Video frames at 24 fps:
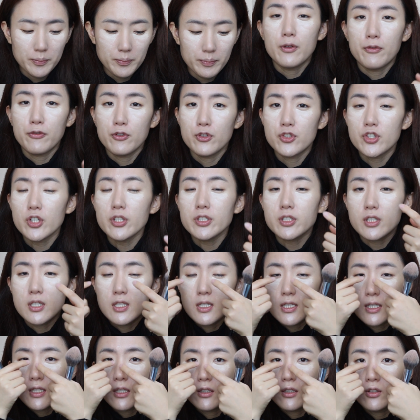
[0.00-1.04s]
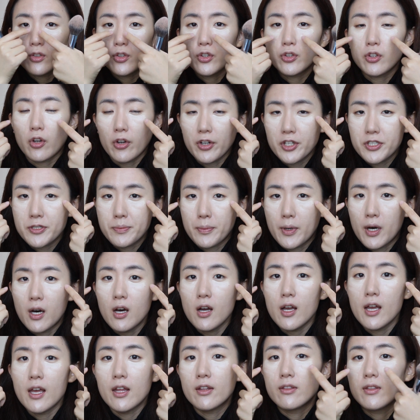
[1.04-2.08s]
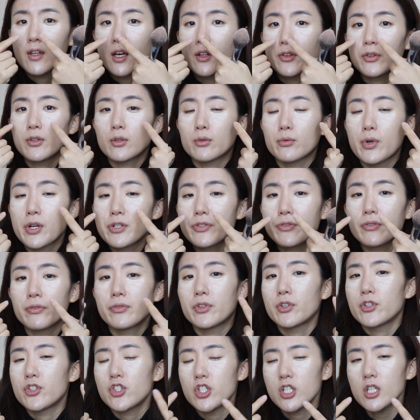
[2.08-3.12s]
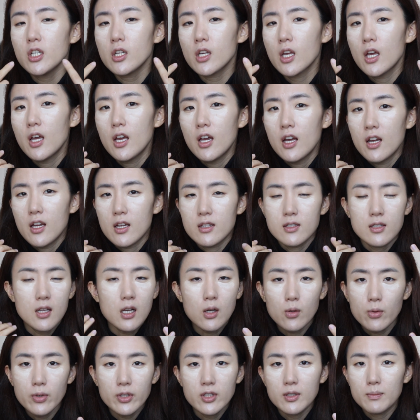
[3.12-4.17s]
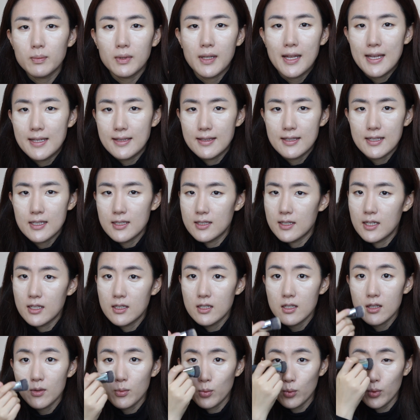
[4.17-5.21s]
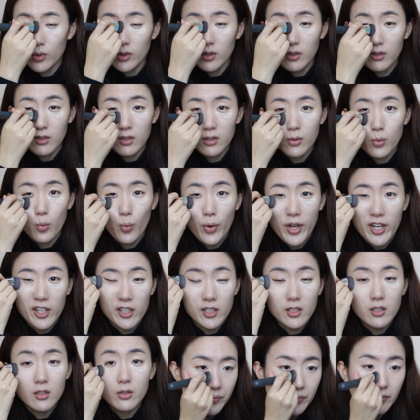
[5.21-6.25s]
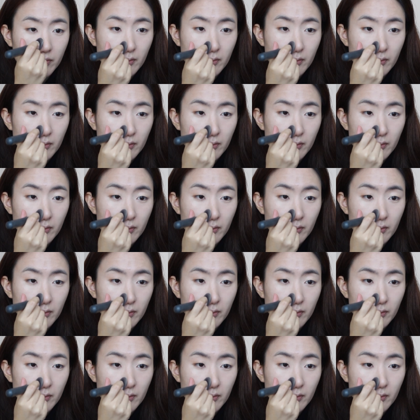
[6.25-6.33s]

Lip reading: If you just conceal the dark spot and not the rest of your cheek, it's not going to blend in and it will look weird.